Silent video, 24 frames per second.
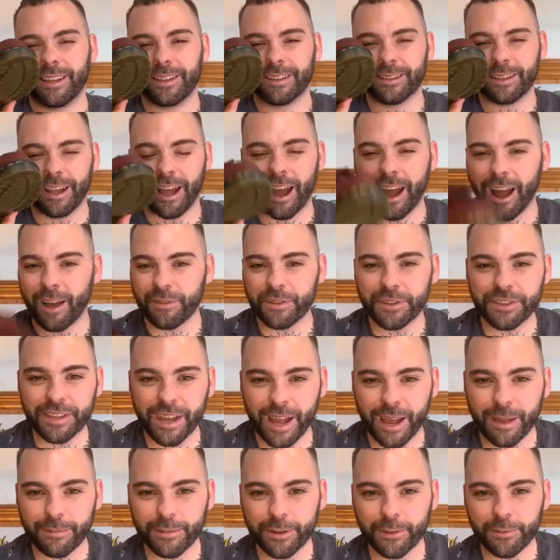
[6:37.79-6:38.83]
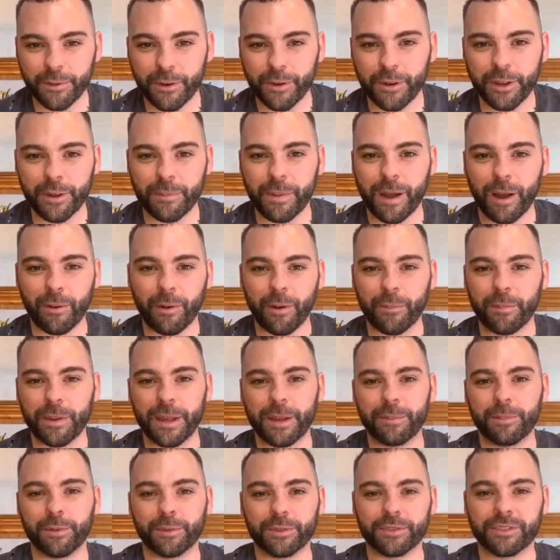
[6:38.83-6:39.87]
half the time you're worried about what
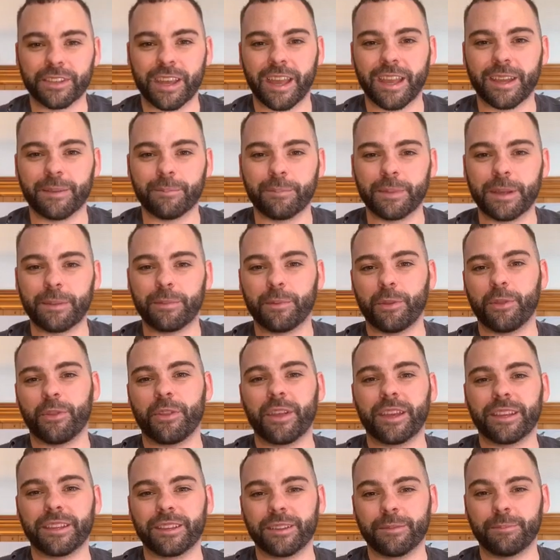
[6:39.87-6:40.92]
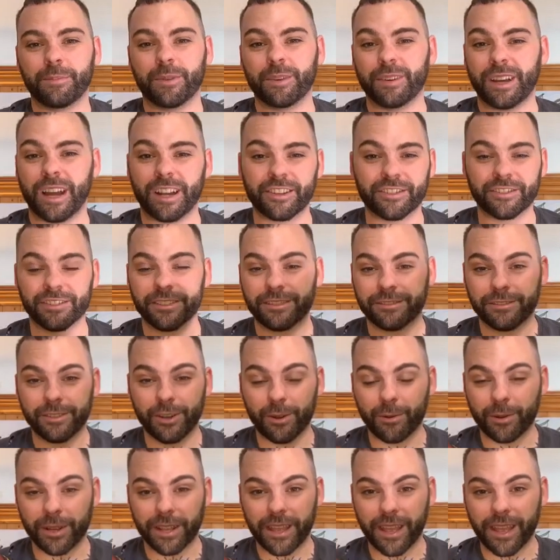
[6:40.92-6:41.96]
people say and people think, but actually no
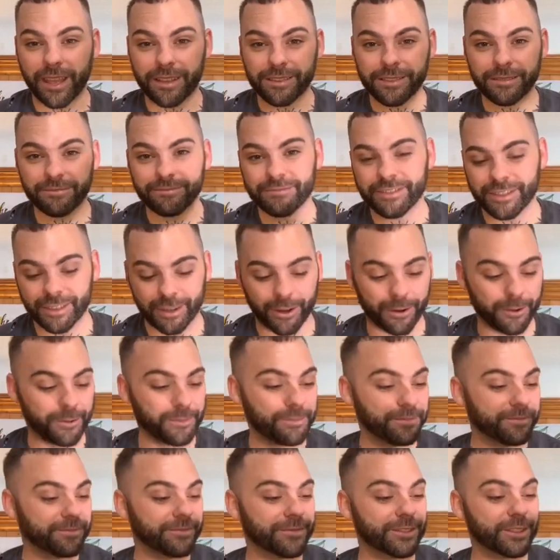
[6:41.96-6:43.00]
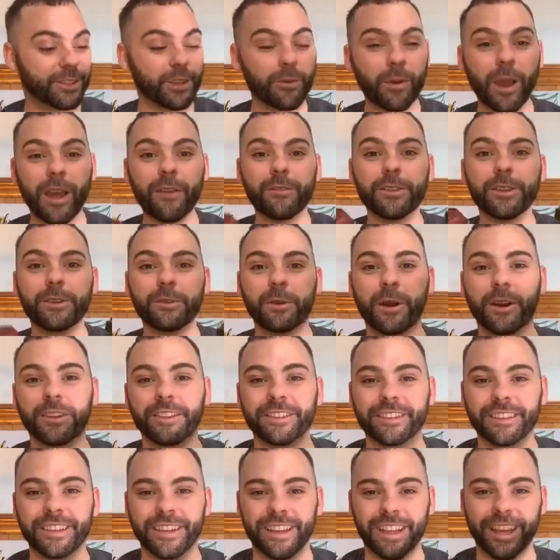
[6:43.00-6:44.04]
one cares. So do whatever you want
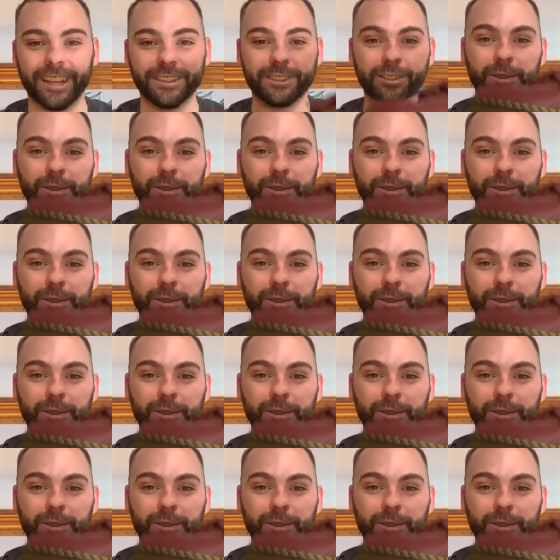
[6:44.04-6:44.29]
and do